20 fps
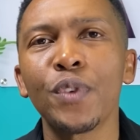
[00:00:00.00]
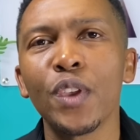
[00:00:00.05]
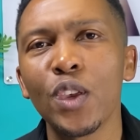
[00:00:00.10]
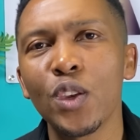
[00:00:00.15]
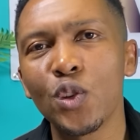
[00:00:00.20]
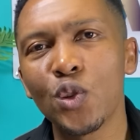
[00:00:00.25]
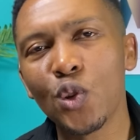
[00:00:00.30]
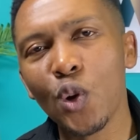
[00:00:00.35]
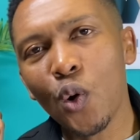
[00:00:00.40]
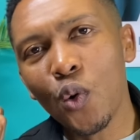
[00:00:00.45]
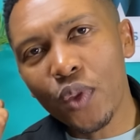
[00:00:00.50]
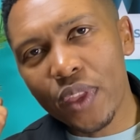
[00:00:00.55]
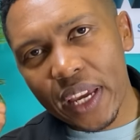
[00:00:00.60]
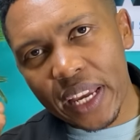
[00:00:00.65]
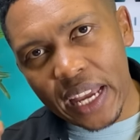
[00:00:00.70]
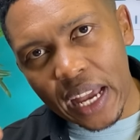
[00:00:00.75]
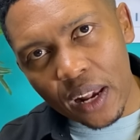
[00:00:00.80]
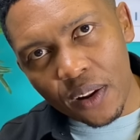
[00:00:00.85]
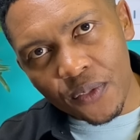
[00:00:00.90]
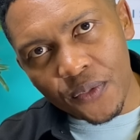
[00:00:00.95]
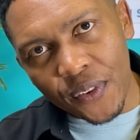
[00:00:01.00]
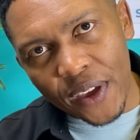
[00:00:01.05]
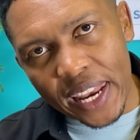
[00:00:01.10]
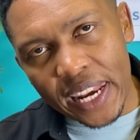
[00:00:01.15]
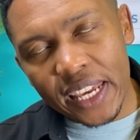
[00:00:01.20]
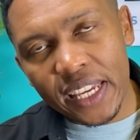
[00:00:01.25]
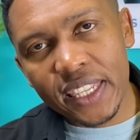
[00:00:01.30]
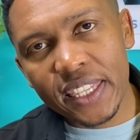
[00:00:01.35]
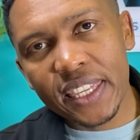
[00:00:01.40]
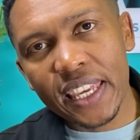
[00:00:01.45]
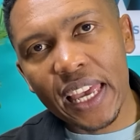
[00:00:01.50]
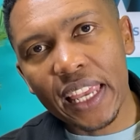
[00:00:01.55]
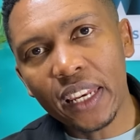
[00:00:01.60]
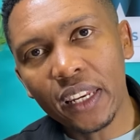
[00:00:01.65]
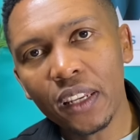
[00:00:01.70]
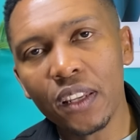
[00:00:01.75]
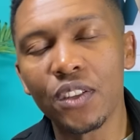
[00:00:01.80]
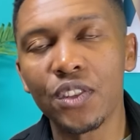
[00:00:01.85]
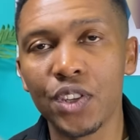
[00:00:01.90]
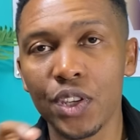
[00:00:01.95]
So the galvanic cell,
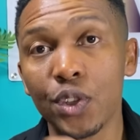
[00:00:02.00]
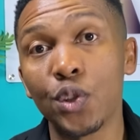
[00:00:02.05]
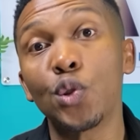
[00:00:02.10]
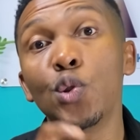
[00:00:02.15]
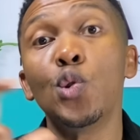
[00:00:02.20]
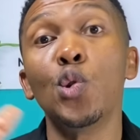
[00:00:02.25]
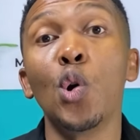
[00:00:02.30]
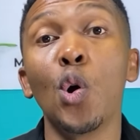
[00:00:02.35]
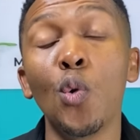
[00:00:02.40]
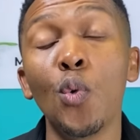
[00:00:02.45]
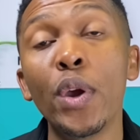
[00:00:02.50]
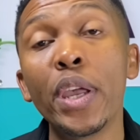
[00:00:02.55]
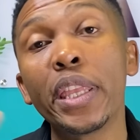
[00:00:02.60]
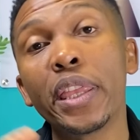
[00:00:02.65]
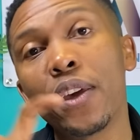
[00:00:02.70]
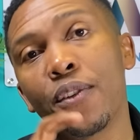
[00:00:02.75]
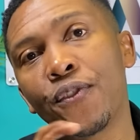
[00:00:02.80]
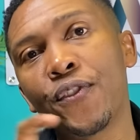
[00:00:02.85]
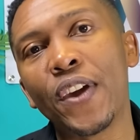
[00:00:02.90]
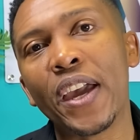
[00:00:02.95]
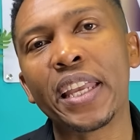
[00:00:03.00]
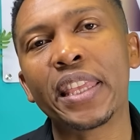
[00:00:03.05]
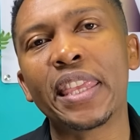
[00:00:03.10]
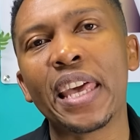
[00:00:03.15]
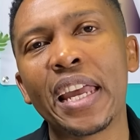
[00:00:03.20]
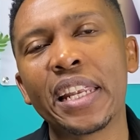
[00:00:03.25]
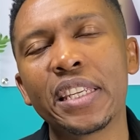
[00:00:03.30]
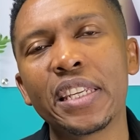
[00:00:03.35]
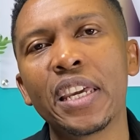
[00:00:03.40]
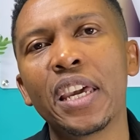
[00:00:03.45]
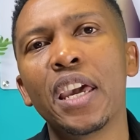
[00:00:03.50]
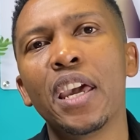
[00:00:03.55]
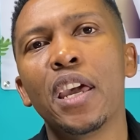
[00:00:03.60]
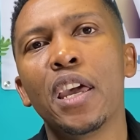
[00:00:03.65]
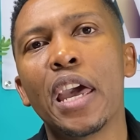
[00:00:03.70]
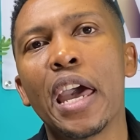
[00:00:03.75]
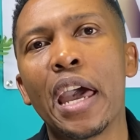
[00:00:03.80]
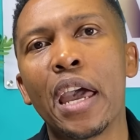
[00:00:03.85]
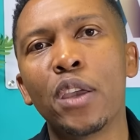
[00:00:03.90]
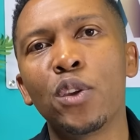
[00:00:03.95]
just knowing the fact that
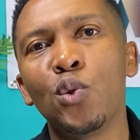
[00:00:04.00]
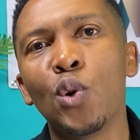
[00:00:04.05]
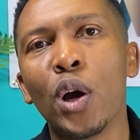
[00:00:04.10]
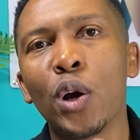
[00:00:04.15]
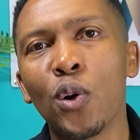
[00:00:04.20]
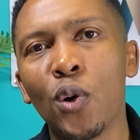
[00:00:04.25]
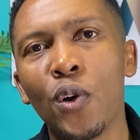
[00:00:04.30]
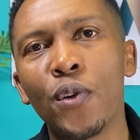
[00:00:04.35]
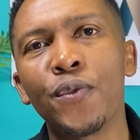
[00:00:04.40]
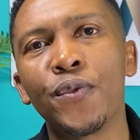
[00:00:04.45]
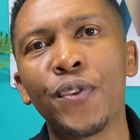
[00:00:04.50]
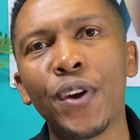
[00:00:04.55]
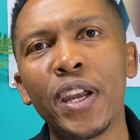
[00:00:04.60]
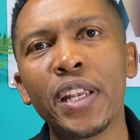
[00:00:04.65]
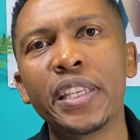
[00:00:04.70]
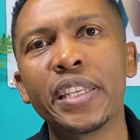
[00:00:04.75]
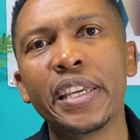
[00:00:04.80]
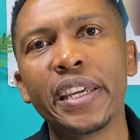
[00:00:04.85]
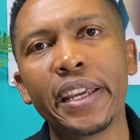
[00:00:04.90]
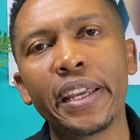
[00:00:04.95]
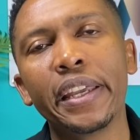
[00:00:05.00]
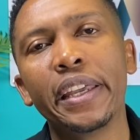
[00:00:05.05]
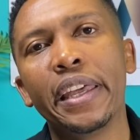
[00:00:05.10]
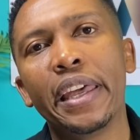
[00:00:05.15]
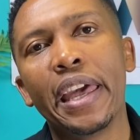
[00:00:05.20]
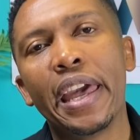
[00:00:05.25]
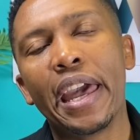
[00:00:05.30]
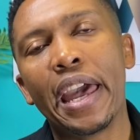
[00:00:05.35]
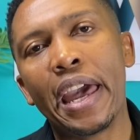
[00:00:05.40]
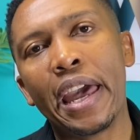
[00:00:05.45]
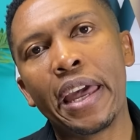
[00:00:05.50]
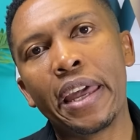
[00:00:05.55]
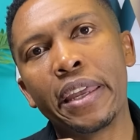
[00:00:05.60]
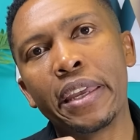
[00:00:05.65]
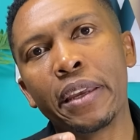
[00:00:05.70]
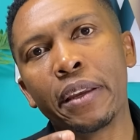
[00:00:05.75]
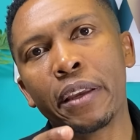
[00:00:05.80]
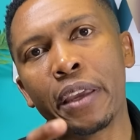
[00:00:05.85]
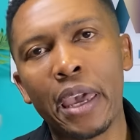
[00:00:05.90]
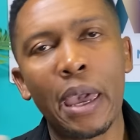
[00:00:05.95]
you are converting
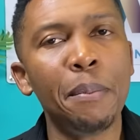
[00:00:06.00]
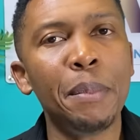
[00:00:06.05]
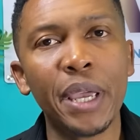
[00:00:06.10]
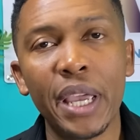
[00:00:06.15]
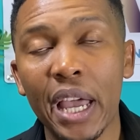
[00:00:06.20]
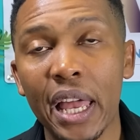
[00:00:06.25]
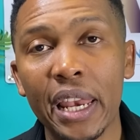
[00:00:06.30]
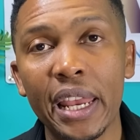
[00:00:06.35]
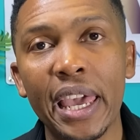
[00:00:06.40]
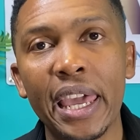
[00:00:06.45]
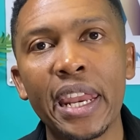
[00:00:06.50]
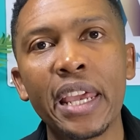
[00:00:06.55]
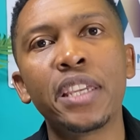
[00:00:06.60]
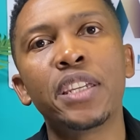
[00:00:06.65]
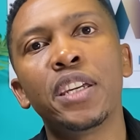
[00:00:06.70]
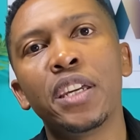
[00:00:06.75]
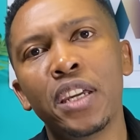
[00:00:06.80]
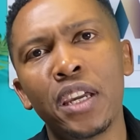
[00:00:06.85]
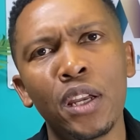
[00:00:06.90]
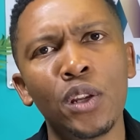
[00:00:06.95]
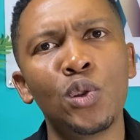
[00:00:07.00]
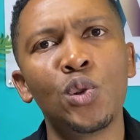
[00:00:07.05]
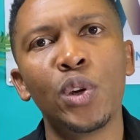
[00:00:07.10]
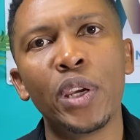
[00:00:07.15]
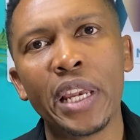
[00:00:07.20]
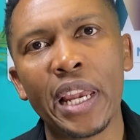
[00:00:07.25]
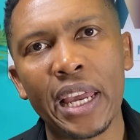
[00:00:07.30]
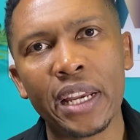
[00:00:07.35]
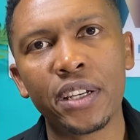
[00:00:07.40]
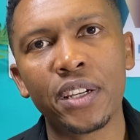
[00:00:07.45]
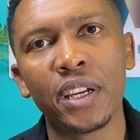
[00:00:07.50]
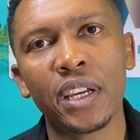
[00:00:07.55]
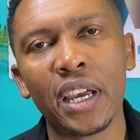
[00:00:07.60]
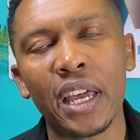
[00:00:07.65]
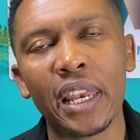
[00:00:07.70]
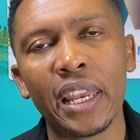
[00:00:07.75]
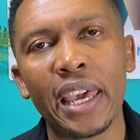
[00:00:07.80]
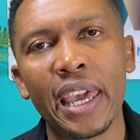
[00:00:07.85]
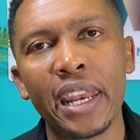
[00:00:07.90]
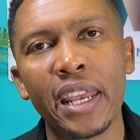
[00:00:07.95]
chemical energy into
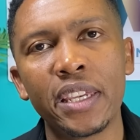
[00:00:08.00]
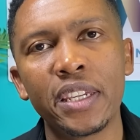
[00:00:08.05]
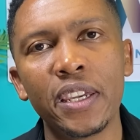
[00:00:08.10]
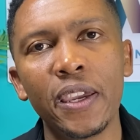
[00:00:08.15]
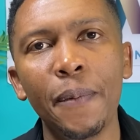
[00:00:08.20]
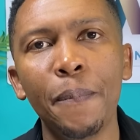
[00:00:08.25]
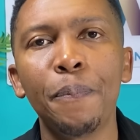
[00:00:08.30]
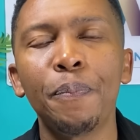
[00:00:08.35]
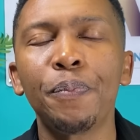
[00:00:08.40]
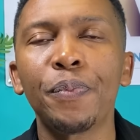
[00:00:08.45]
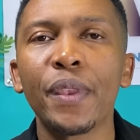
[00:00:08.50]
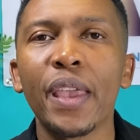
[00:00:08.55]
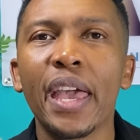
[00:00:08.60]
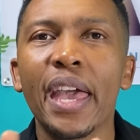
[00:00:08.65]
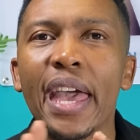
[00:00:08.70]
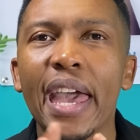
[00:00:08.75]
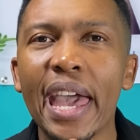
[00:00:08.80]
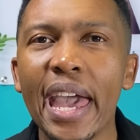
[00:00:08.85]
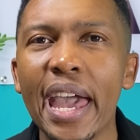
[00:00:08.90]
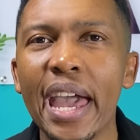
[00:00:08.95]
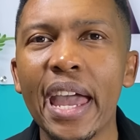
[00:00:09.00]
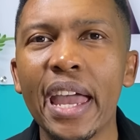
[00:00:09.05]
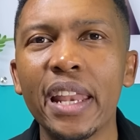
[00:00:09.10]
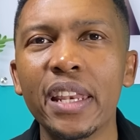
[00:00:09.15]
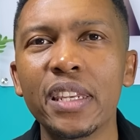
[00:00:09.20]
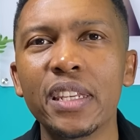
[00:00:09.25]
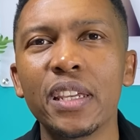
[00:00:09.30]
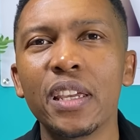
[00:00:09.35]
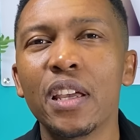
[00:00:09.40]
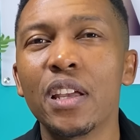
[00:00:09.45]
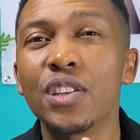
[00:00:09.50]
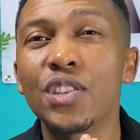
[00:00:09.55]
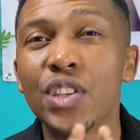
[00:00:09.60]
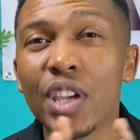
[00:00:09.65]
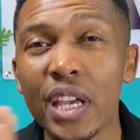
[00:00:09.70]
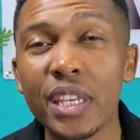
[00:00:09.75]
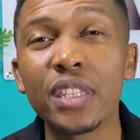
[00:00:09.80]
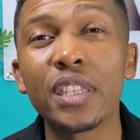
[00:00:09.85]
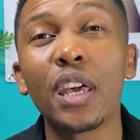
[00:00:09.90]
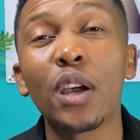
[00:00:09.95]
electrical energy, and
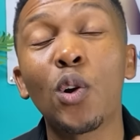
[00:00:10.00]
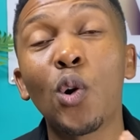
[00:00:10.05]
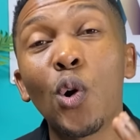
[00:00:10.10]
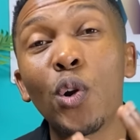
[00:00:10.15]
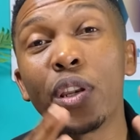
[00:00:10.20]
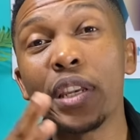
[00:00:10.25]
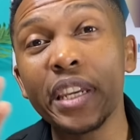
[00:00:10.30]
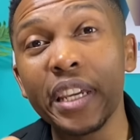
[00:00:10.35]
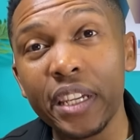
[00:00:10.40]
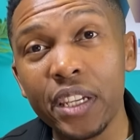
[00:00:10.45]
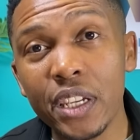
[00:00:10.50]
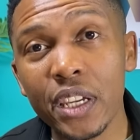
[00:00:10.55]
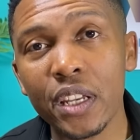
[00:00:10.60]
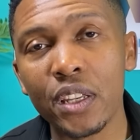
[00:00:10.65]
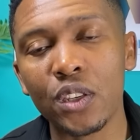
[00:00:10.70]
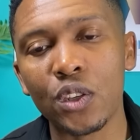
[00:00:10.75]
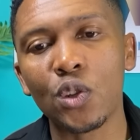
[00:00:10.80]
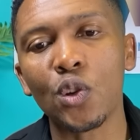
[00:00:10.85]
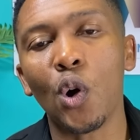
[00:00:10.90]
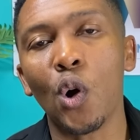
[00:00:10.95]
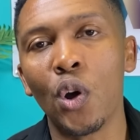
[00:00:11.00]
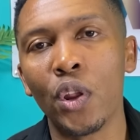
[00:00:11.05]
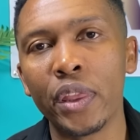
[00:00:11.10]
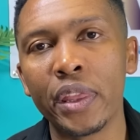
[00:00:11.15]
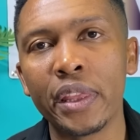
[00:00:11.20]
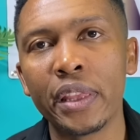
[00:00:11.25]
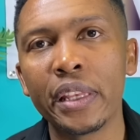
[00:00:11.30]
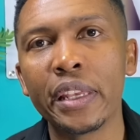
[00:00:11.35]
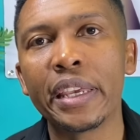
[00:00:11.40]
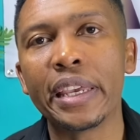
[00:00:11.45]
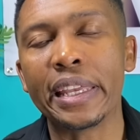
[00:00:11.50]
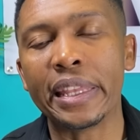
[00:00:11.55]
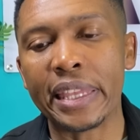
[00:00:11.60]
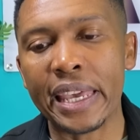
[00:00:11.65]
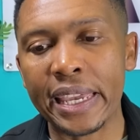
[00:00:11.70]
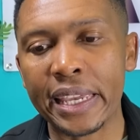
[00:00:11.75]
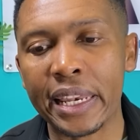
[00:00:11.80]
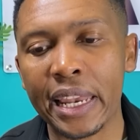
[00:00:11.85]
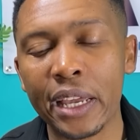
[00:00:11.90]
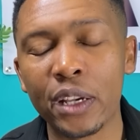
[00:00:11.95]
just the conditions on
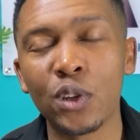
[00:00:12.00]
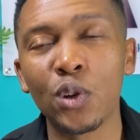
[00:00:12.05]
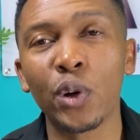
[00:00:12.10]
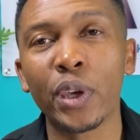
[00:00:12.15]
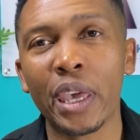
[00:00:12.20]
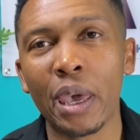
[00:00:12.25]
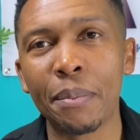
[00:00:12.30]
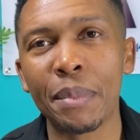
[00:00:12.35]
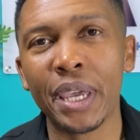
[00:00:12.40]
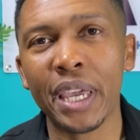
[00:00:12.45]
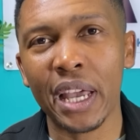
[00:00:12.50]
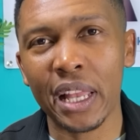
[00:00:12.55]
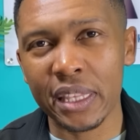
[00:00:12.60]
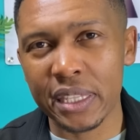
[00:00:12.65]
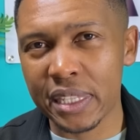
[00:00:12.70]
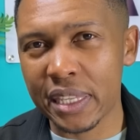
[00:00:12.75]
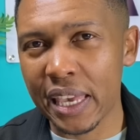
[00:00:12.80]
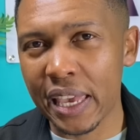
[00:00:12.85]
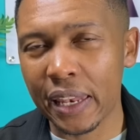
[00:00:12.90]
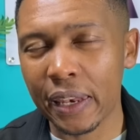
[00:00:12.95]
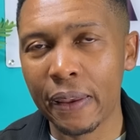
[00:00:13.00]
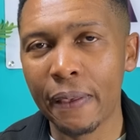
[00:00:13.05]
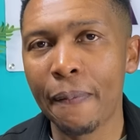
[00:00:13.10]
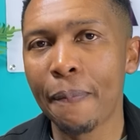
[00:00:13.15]
the electrochemical cell.